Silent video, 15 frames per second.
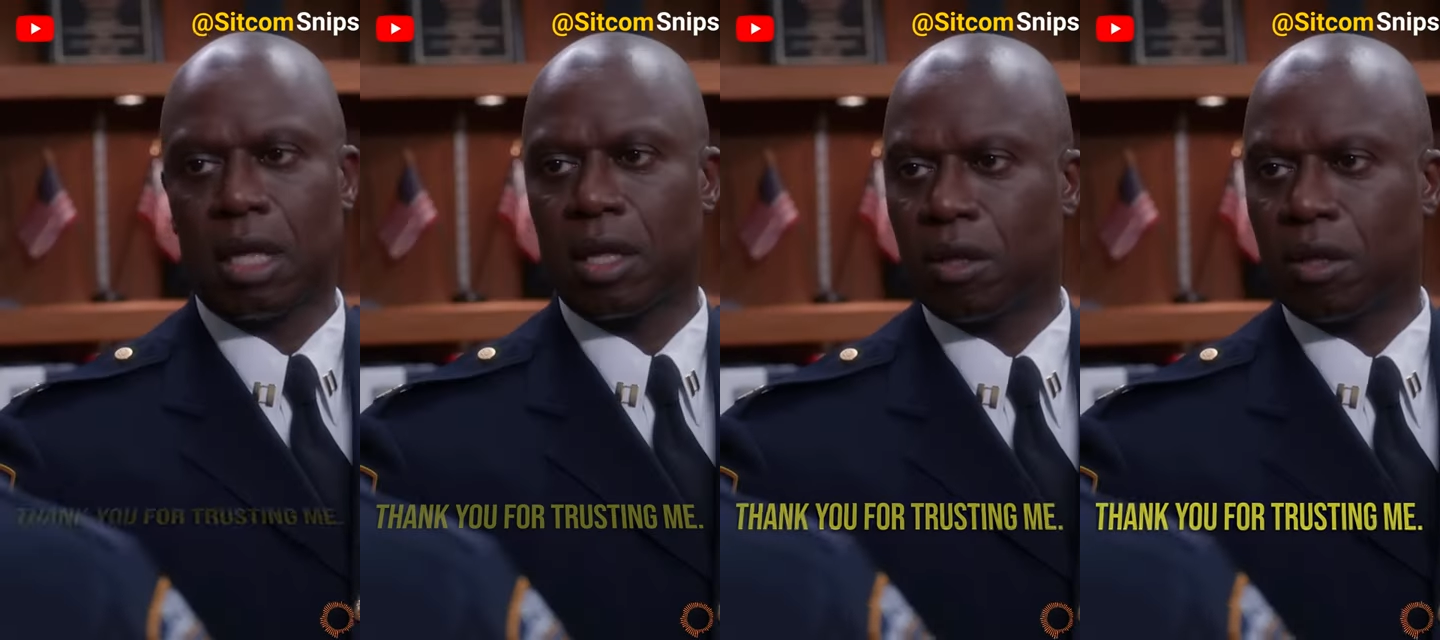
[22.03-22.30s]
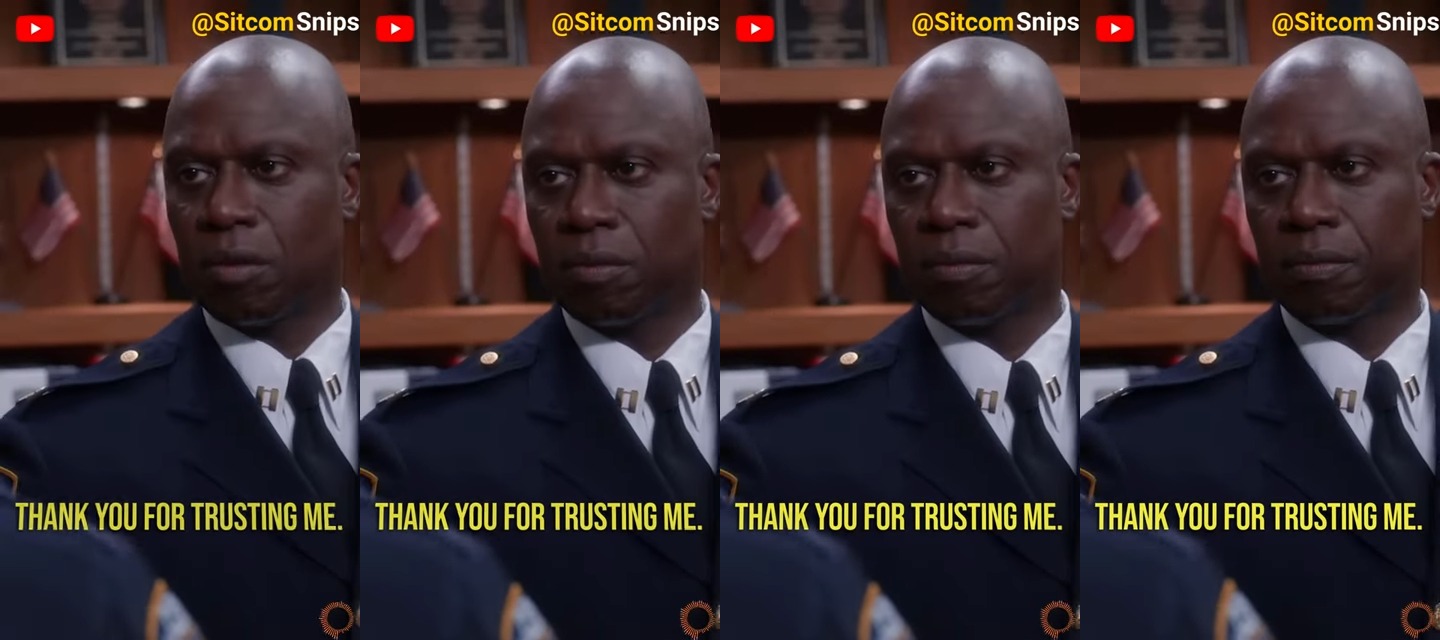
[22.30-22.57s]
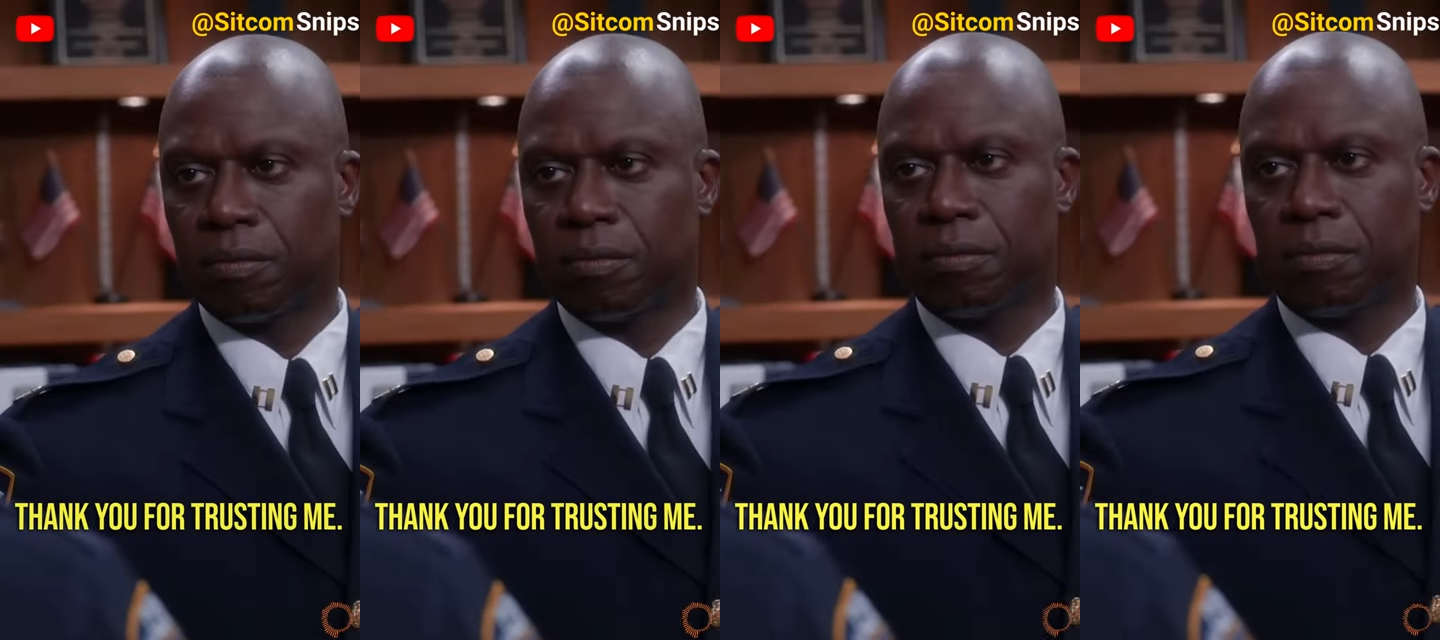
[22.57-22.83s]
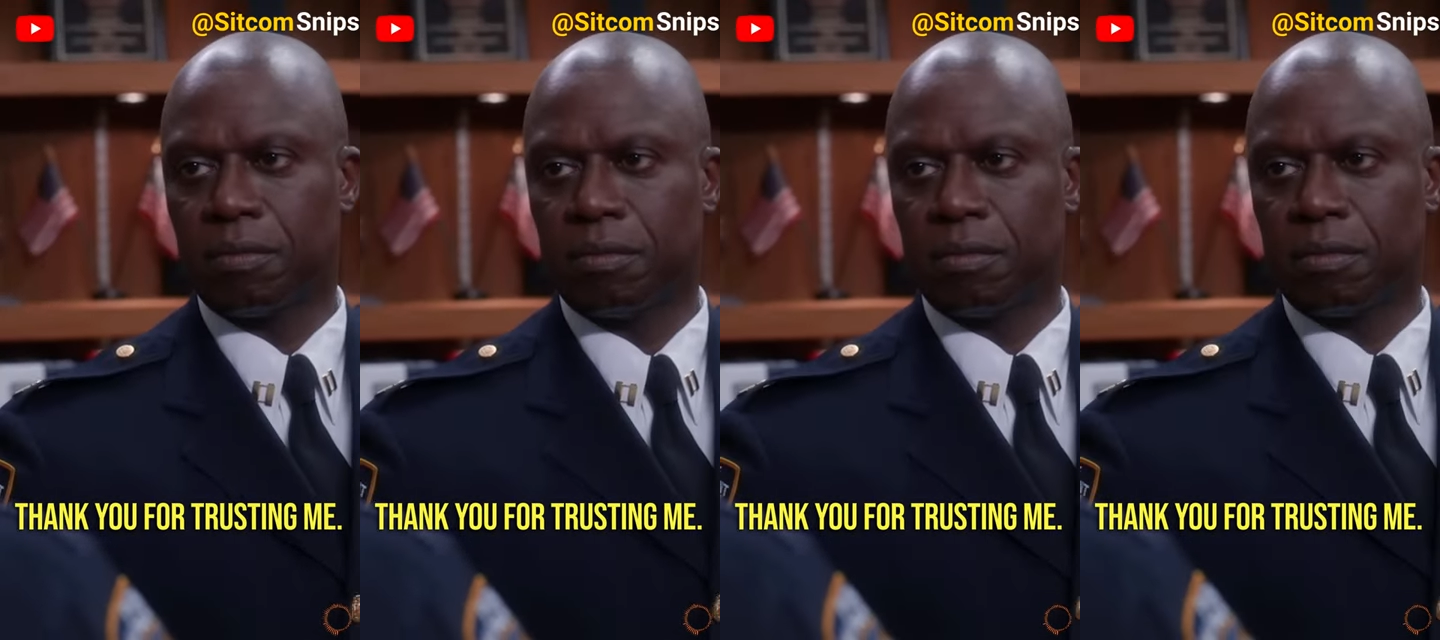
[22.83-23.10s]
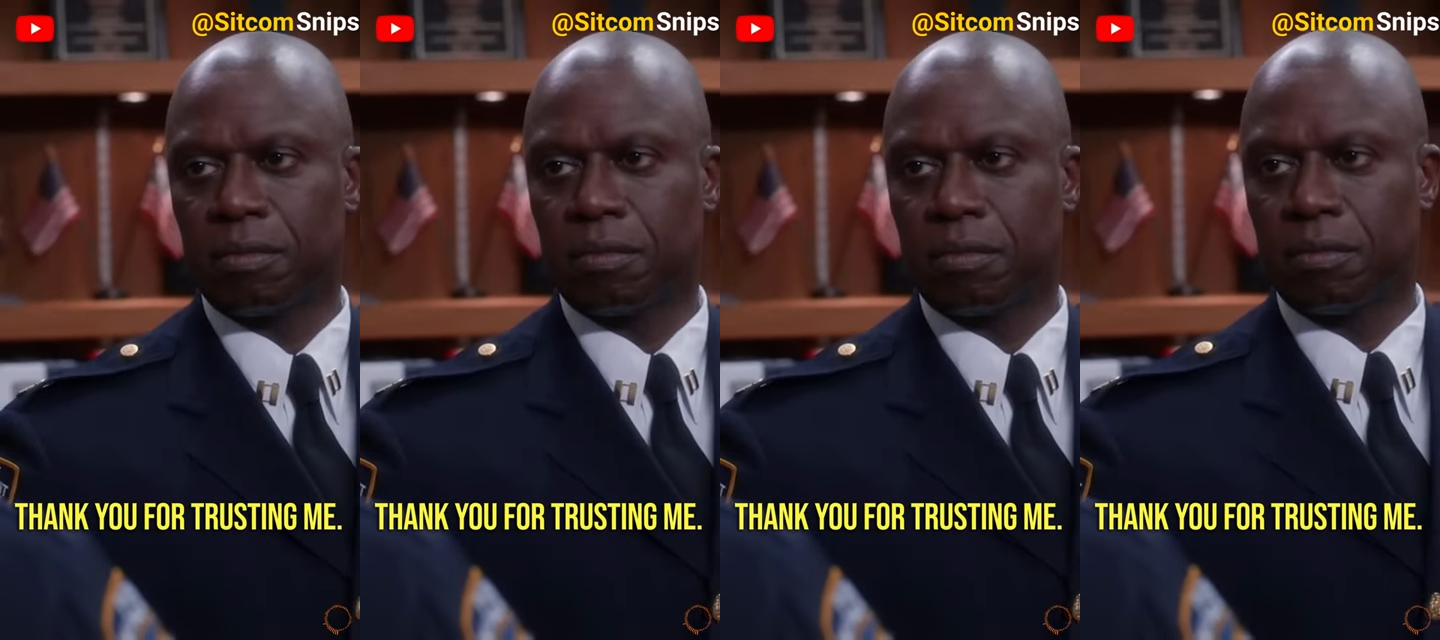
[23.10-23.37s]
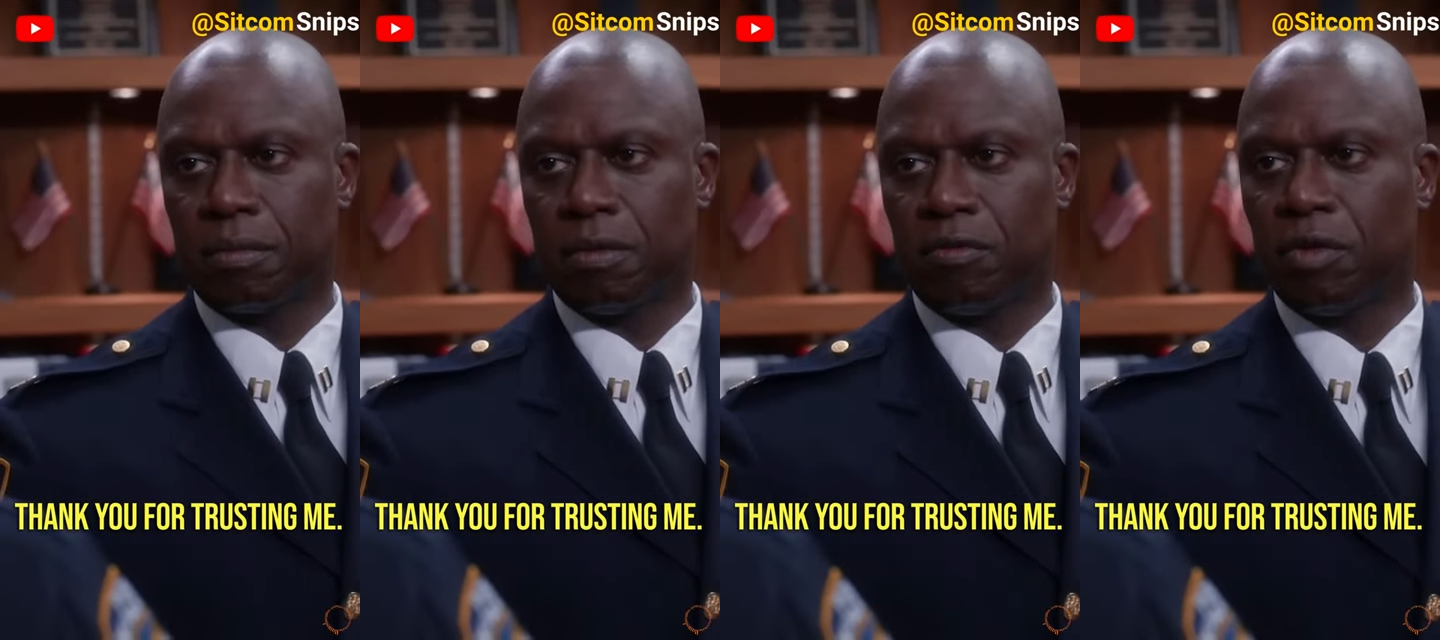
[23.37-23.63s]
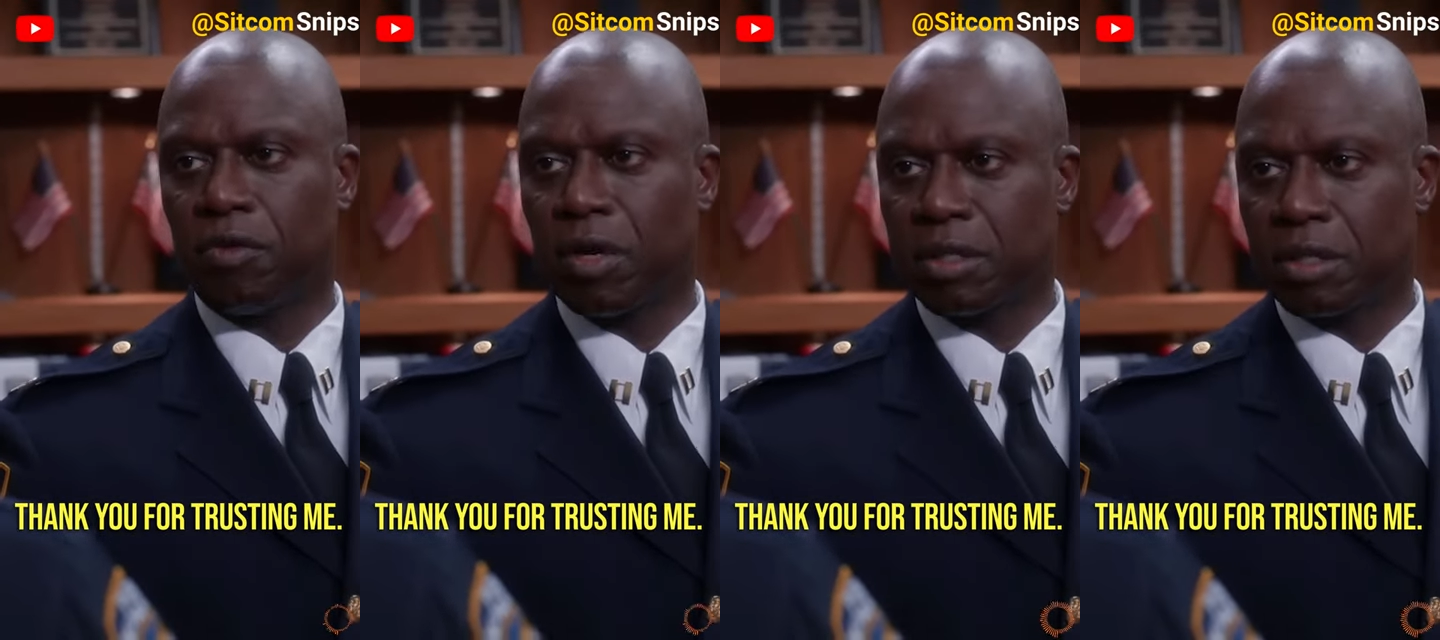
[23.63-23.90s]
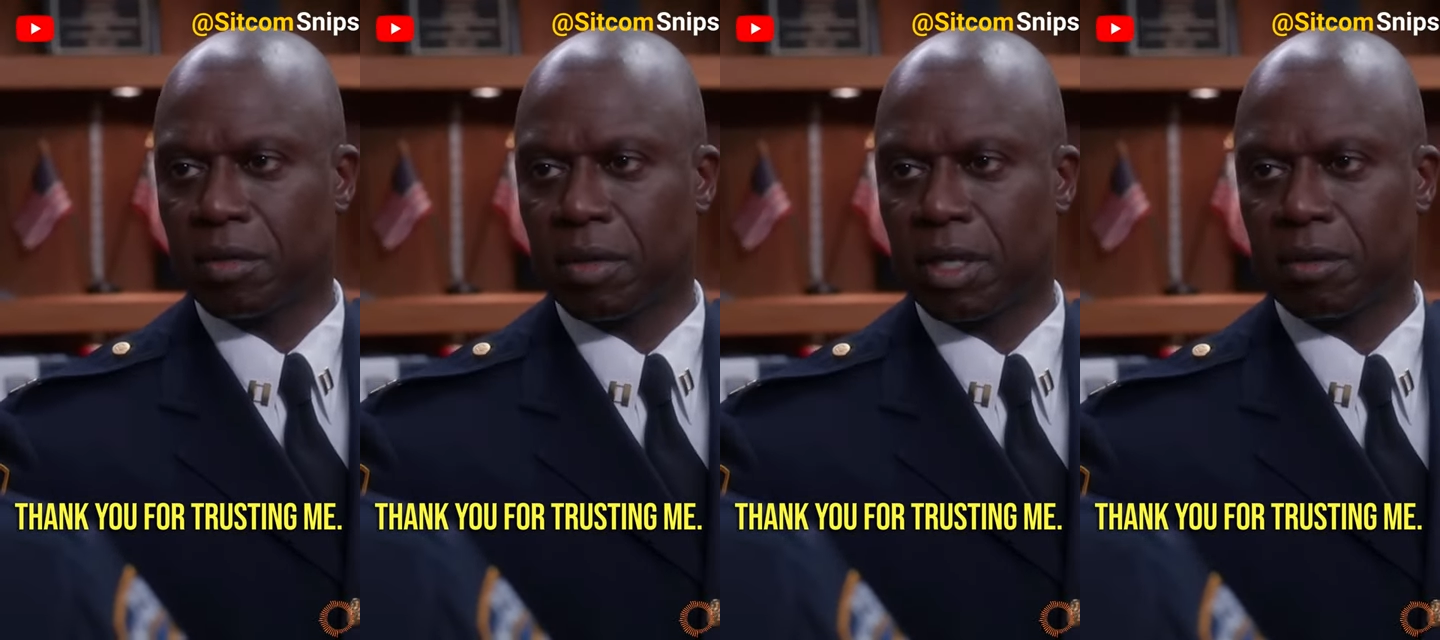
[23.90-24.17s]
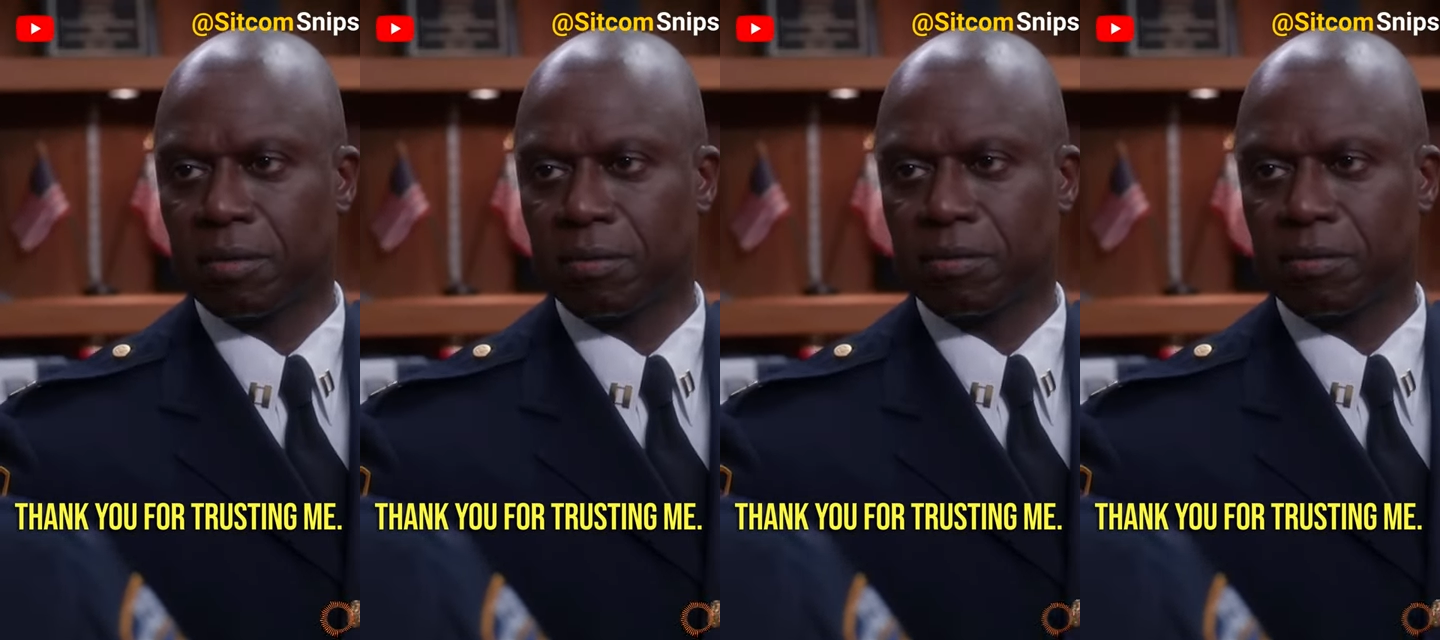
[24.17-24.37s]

Thank you for trusting me.